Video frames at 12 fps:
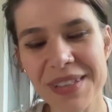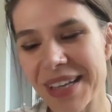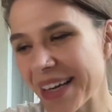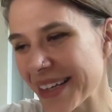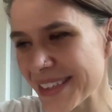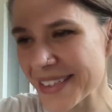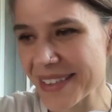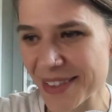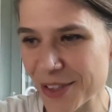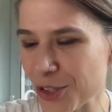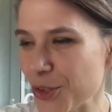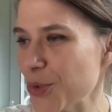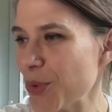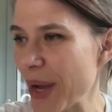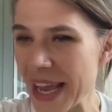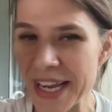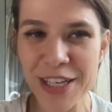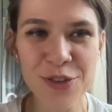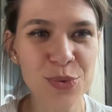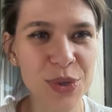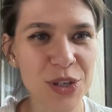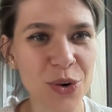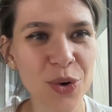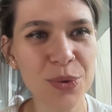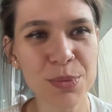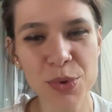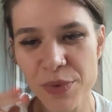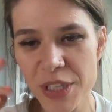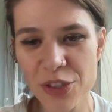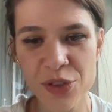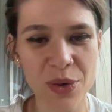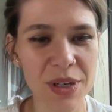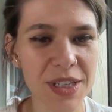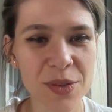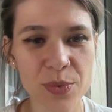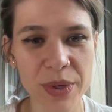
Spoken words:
like this new age we're all moving towards,